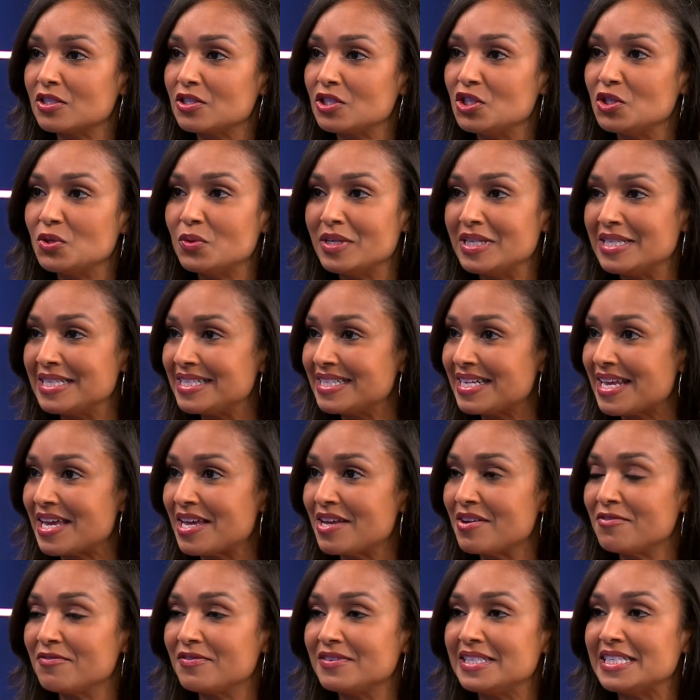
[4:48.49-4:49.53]
students
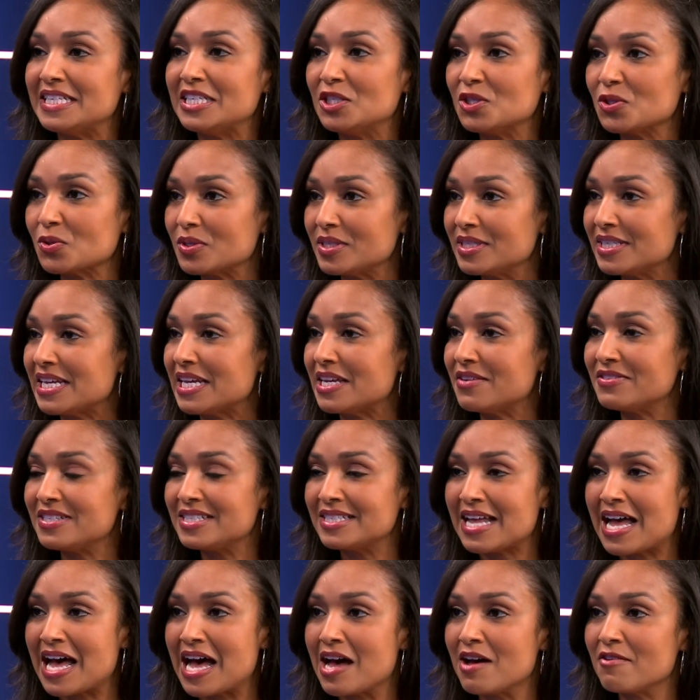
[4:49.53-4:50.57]
safe, teachers safe,
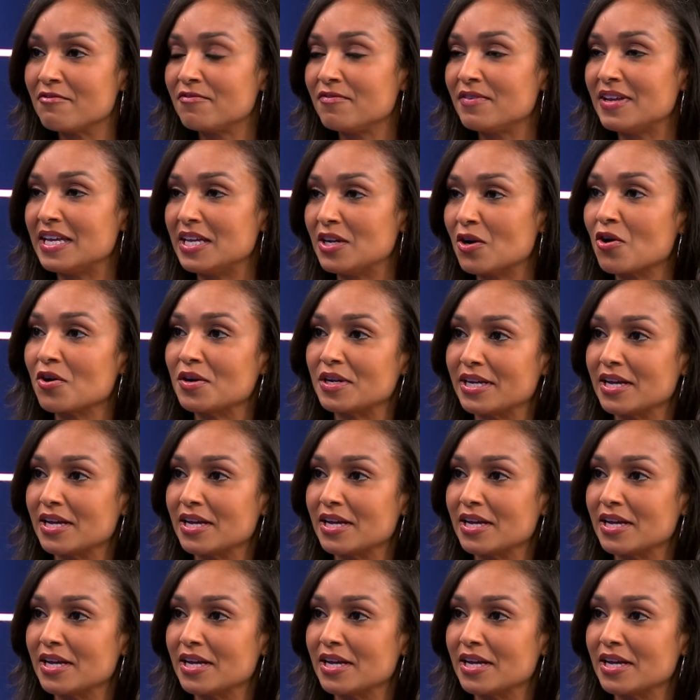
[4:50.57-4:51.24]
staff in Harnett